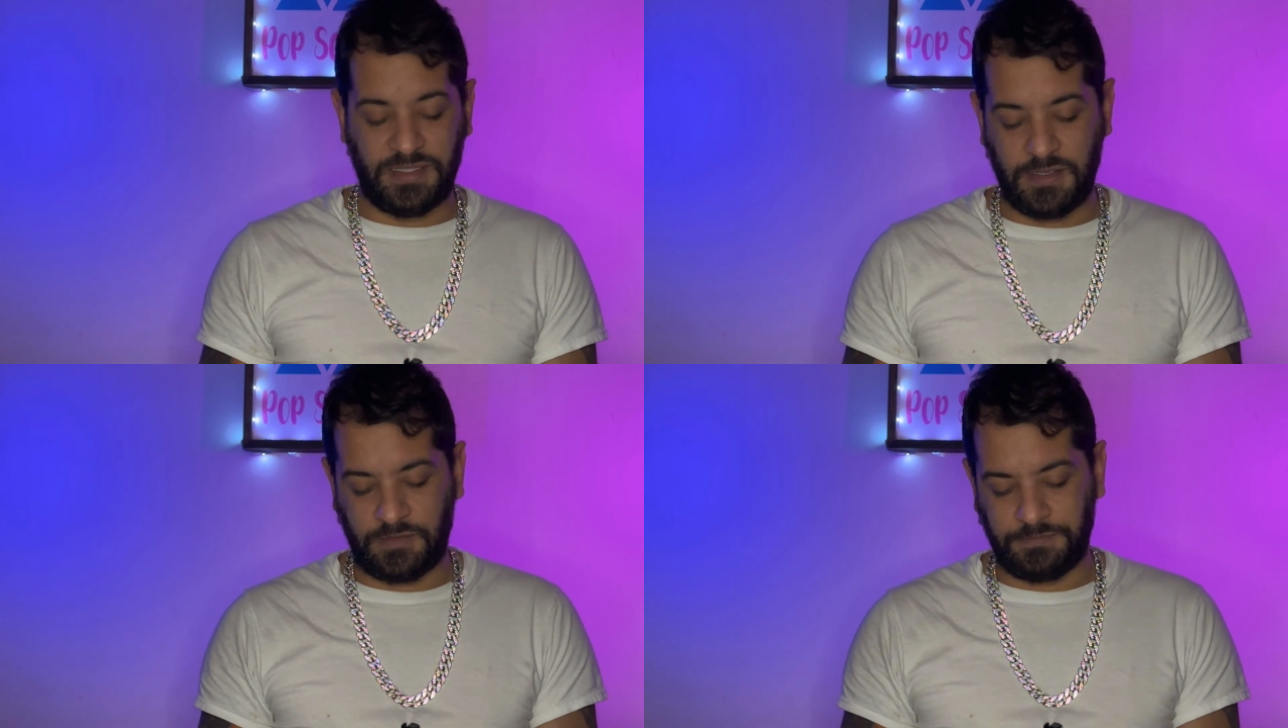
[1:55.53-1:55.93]

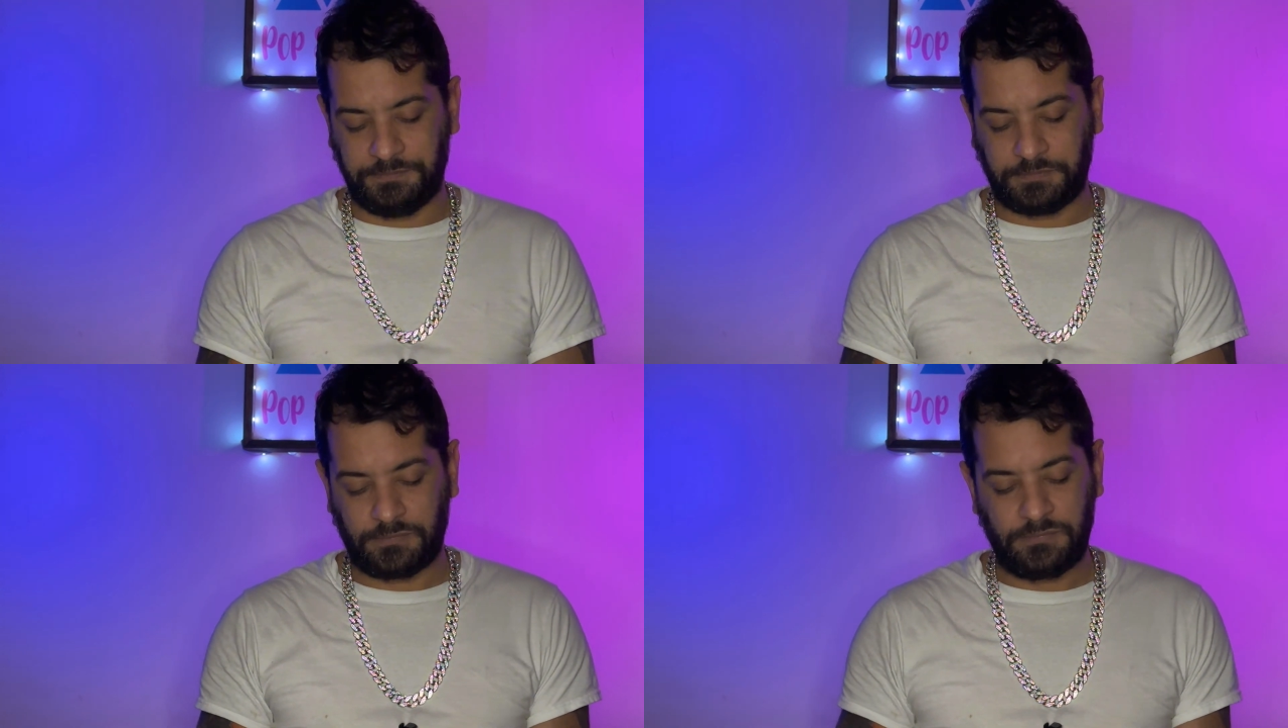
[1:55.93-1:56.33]
Now
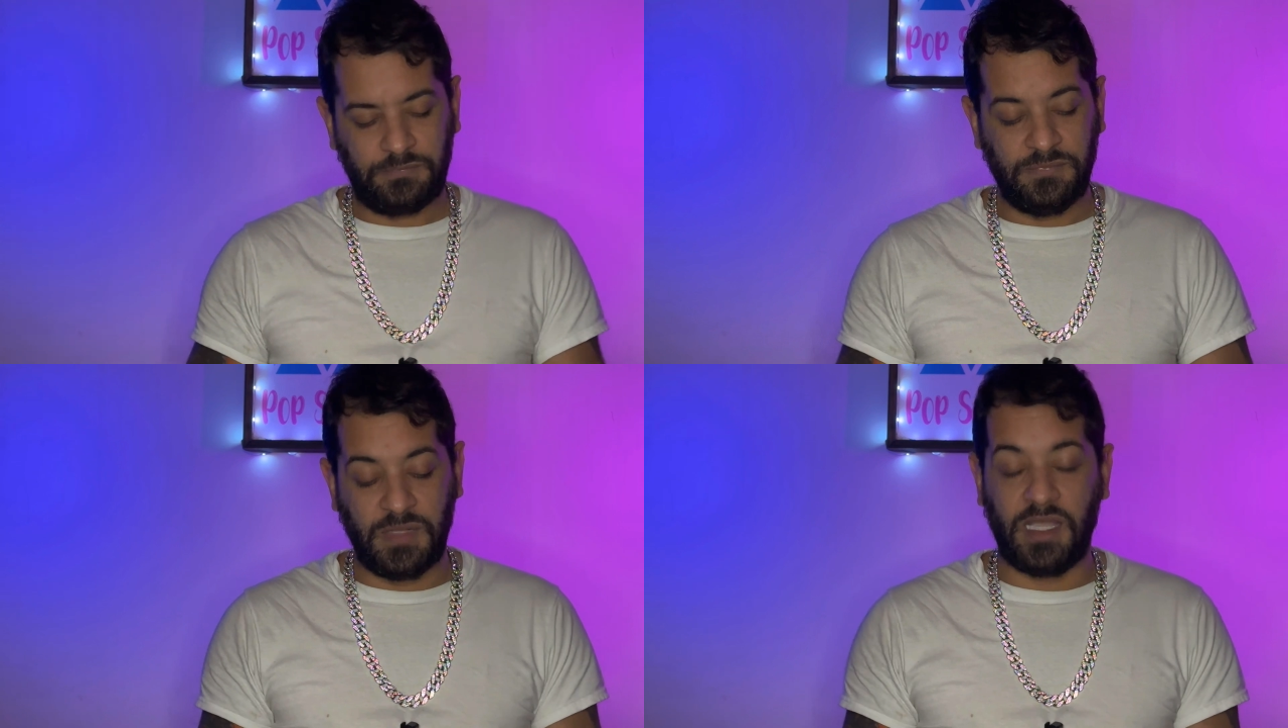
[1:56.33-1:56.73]

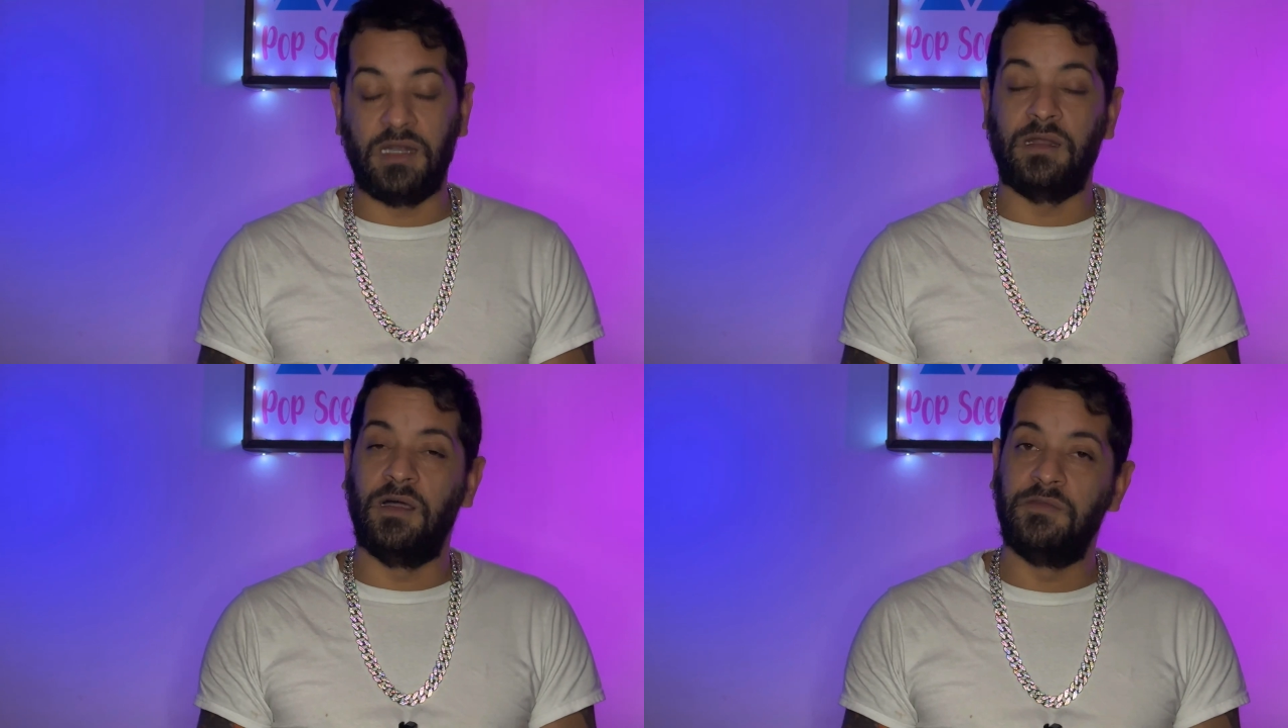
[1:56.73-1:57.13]
I
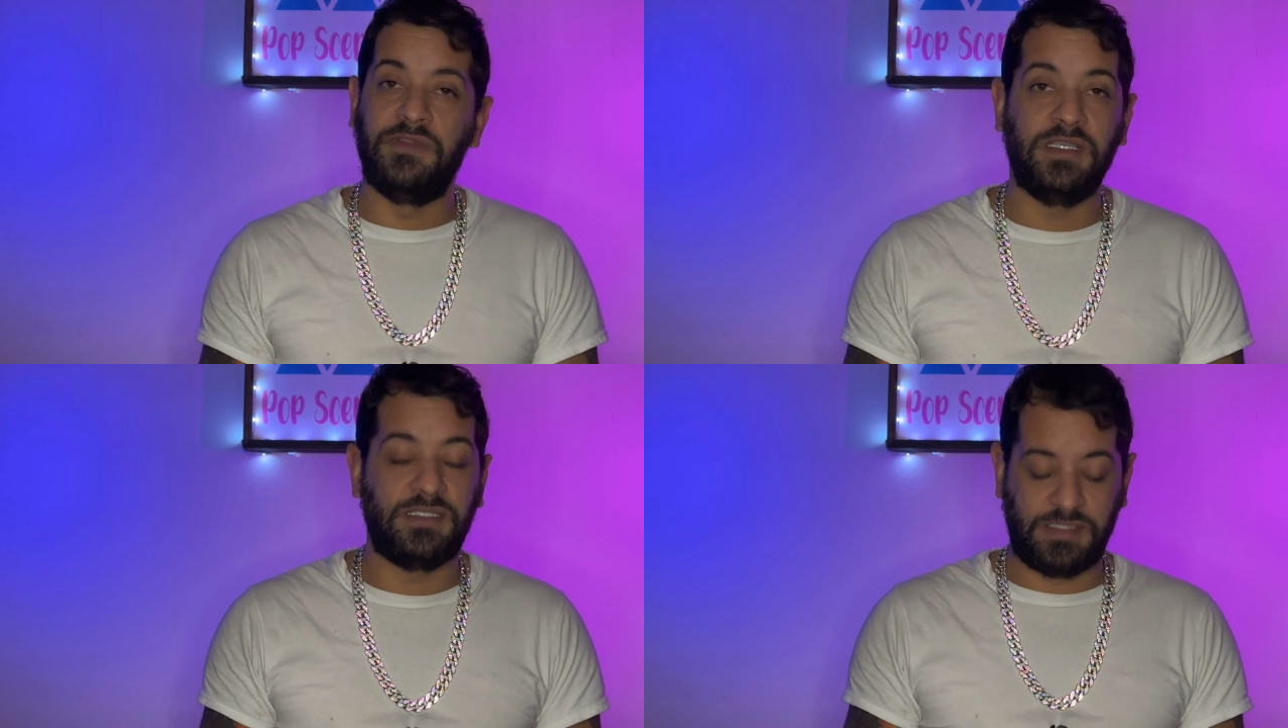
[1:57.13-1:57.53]
love
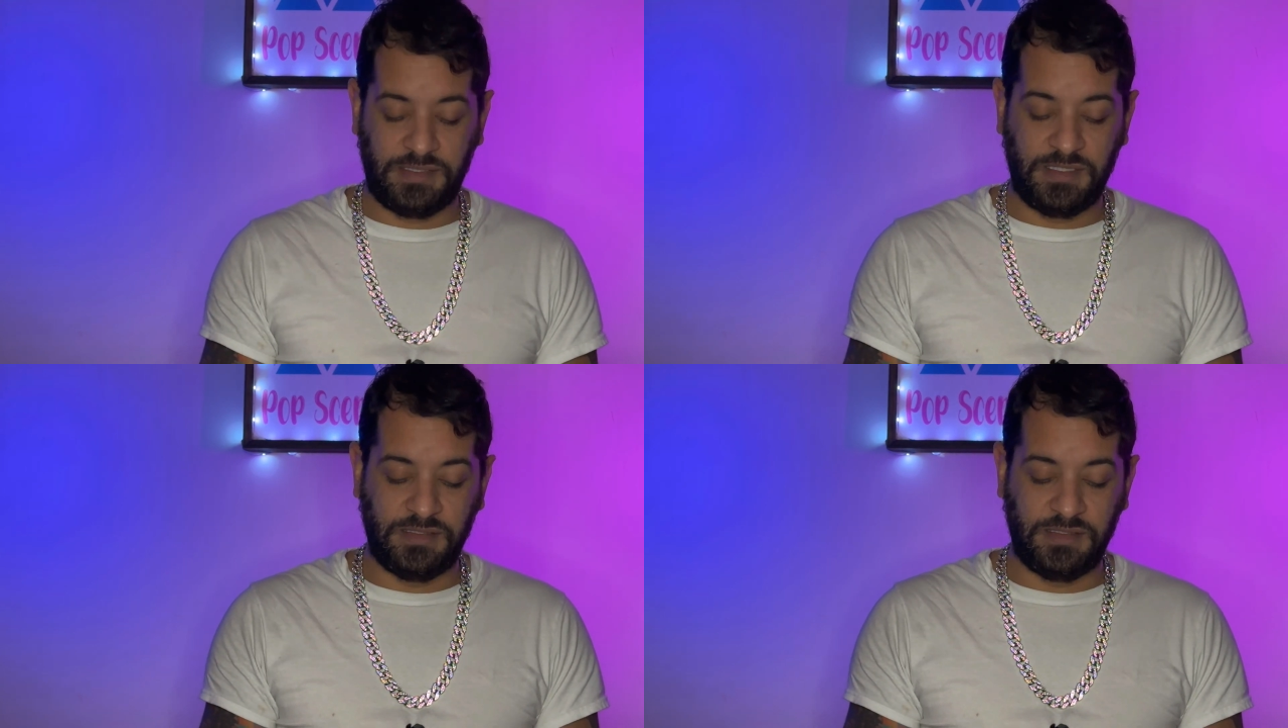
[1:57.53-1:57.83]
this